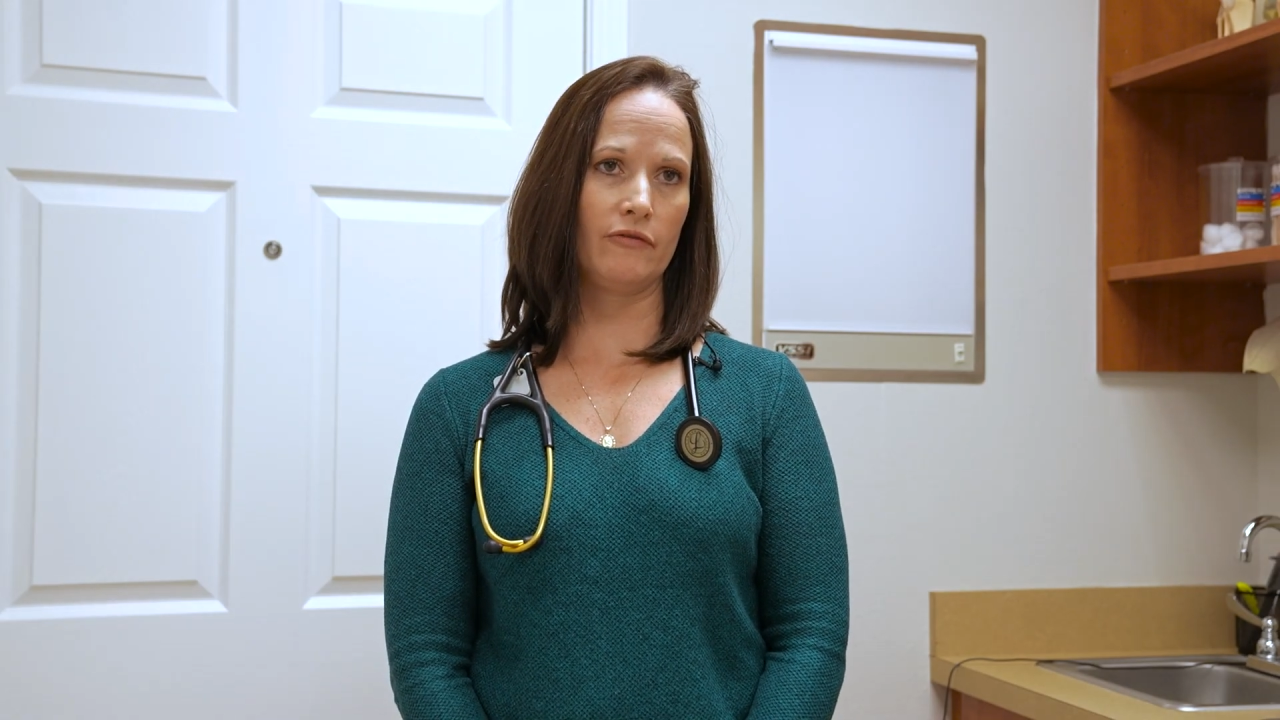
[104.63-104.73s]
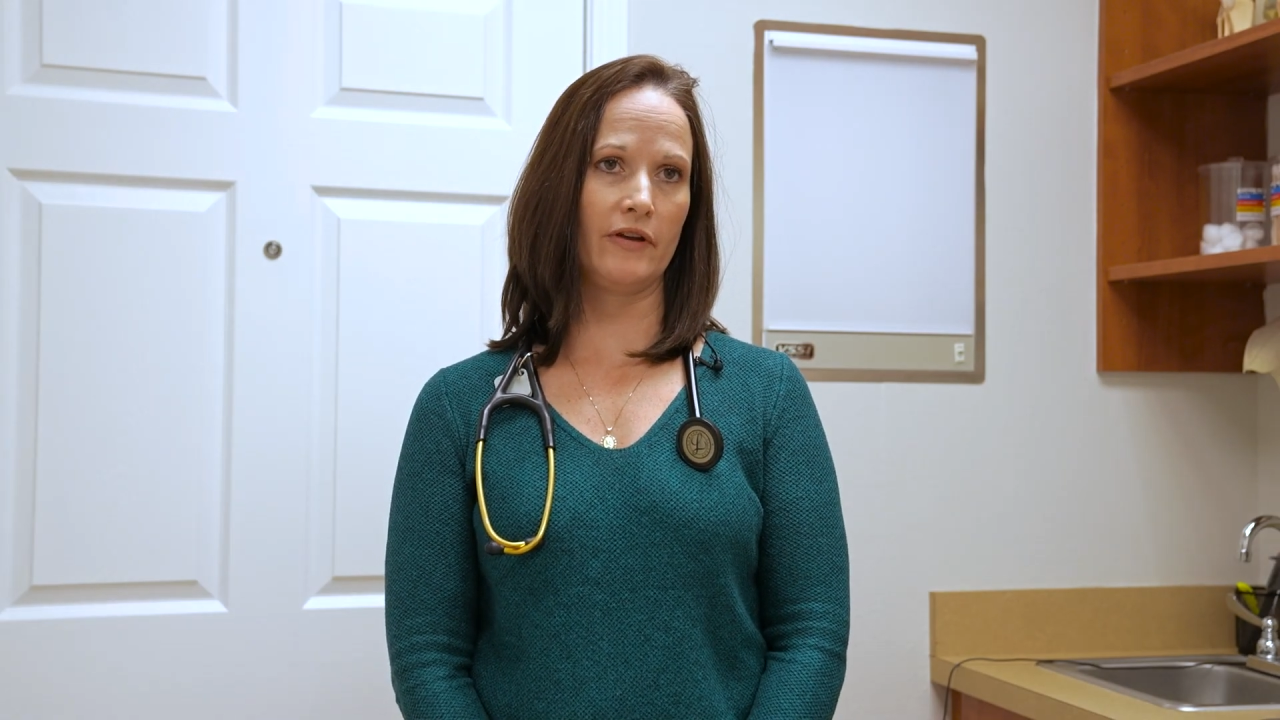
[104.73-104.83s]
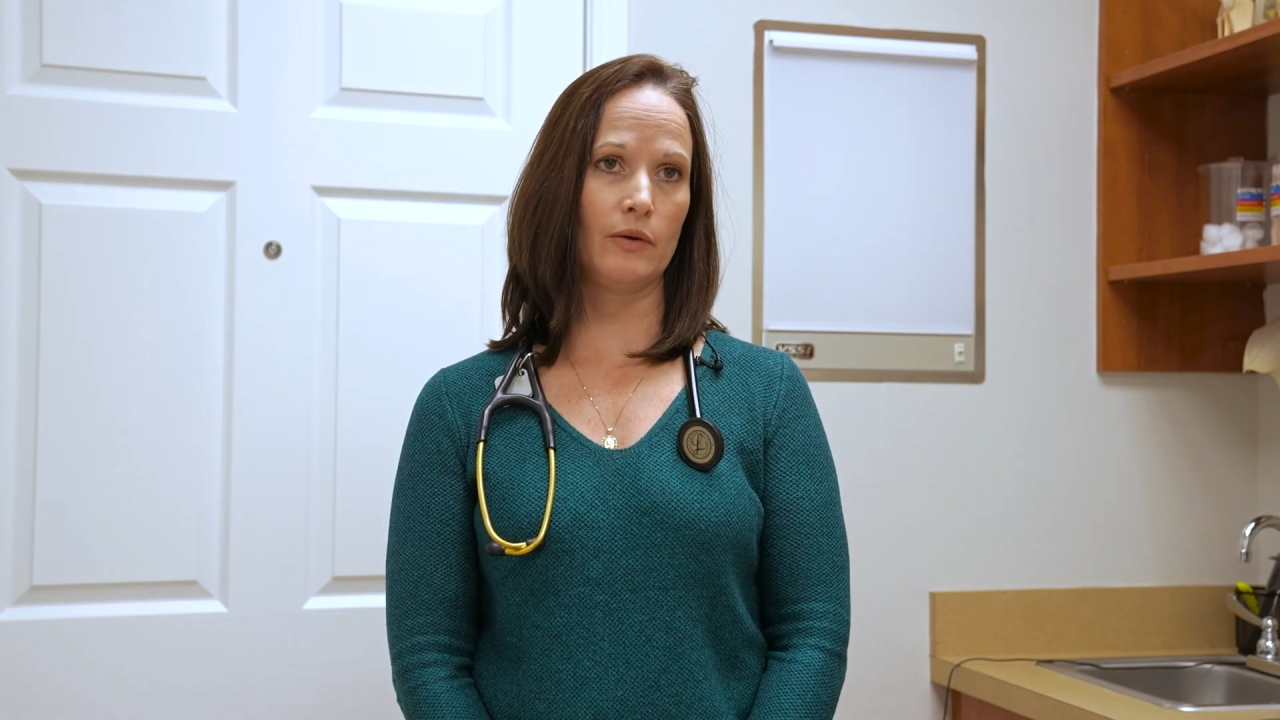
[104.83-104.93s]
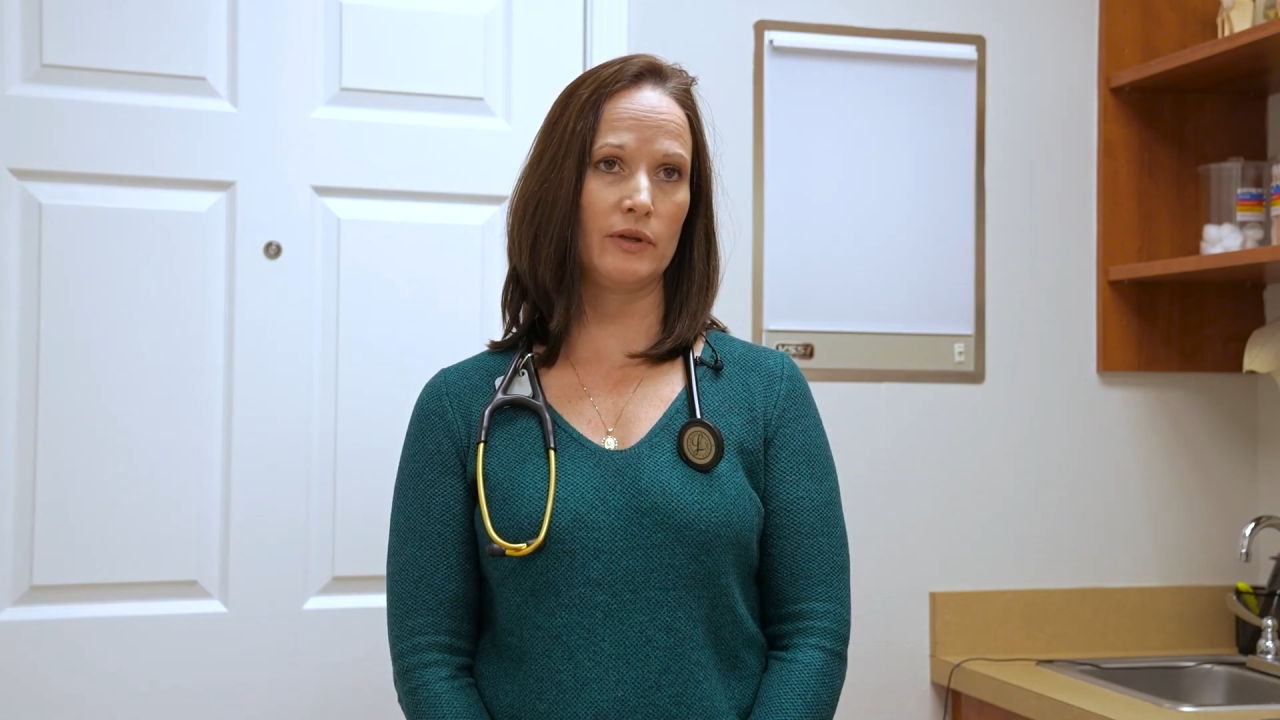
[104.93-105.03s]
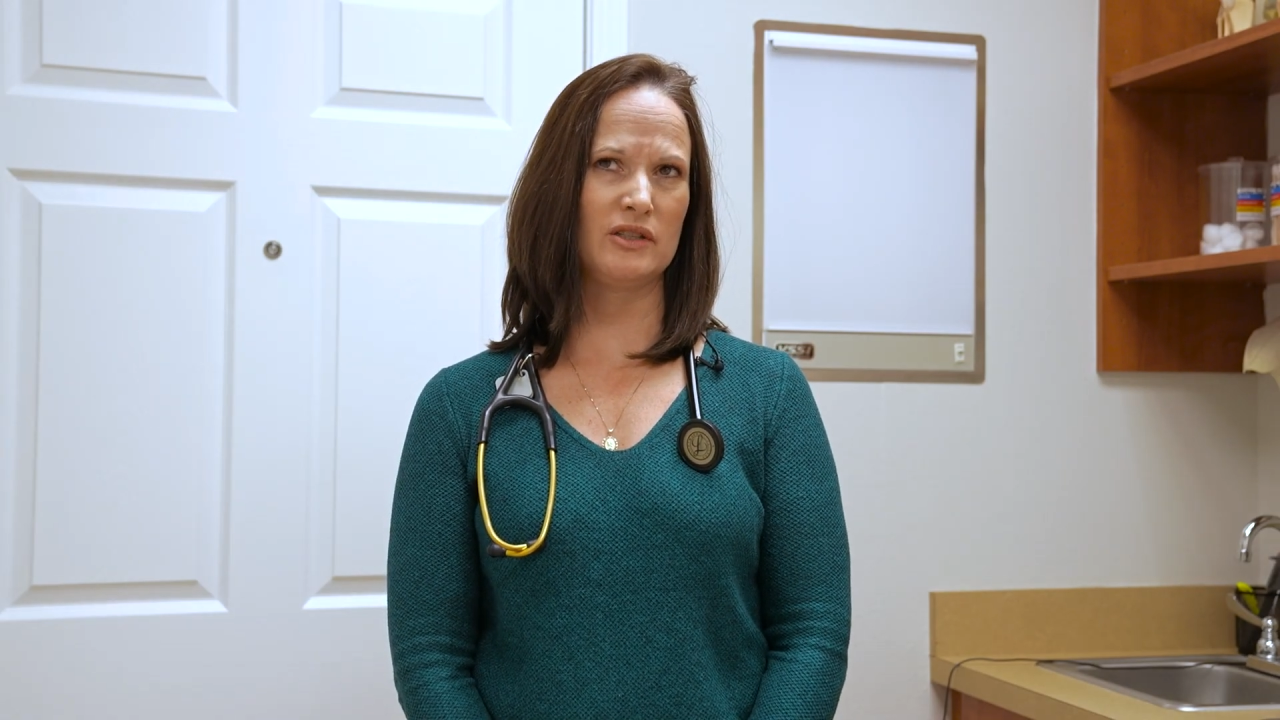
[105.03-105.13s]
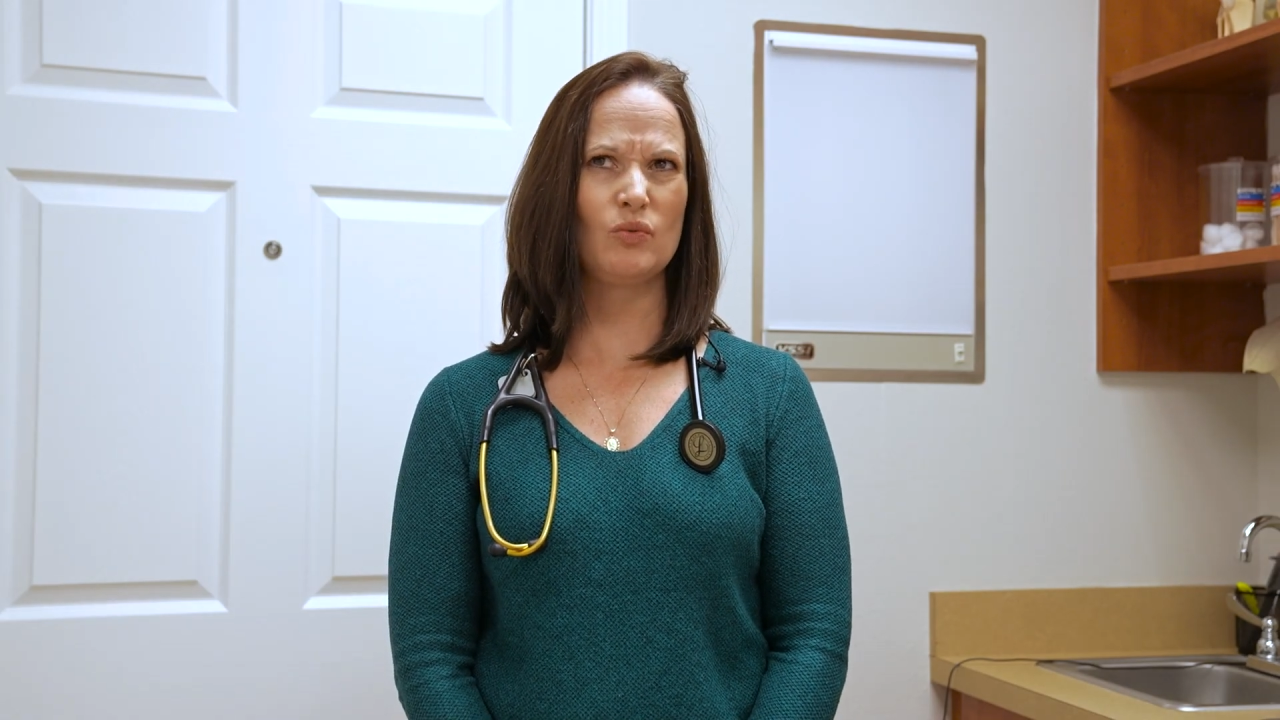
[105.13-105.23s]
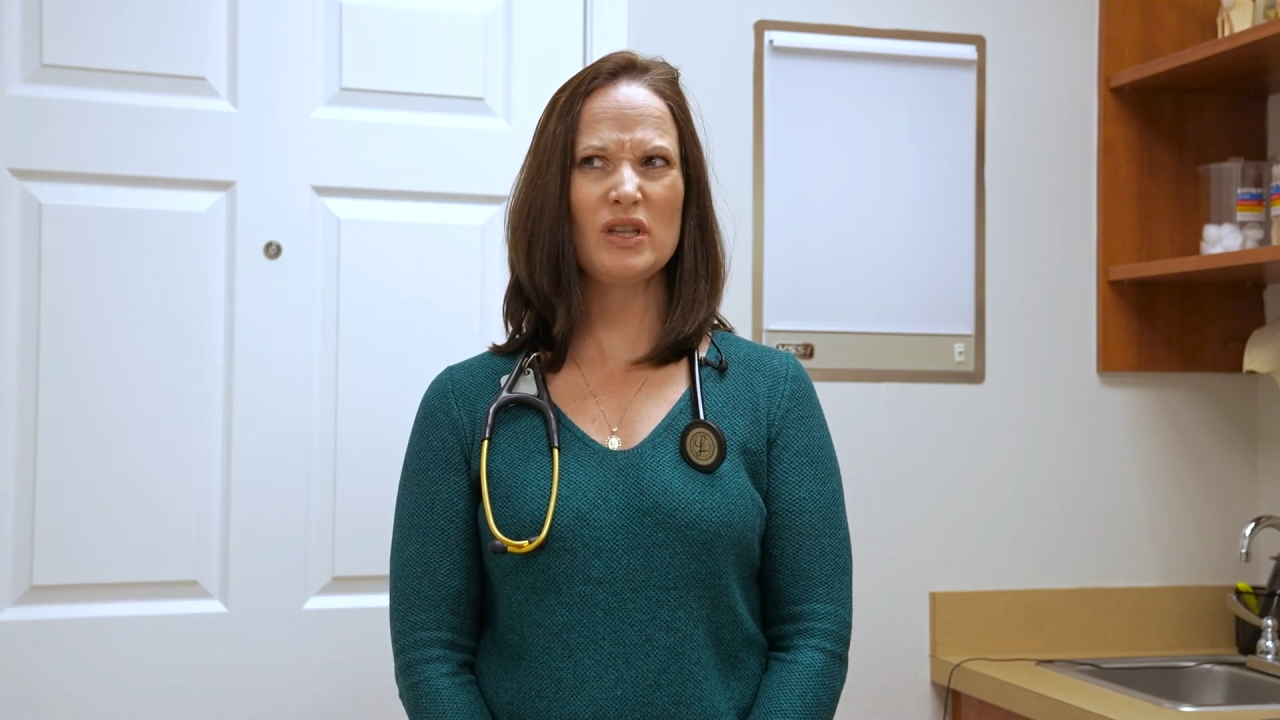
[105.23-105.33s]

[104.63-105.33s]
families.